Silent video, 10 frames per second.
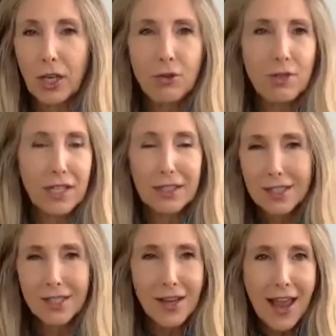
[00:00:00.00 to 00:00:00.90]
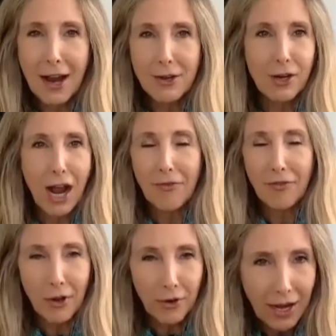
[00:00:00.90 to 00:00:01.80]
Can you tell us how you got
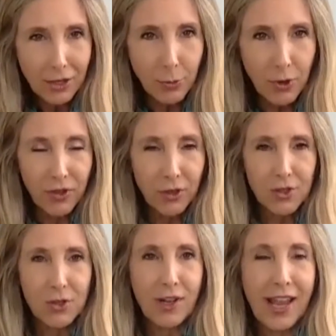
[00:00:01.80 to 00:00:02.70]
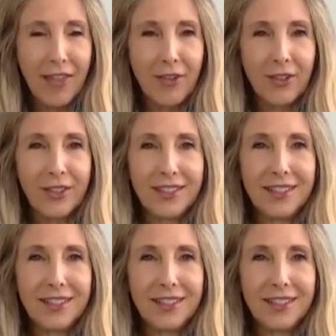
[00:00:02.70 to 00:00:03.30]
there and how you put those two together?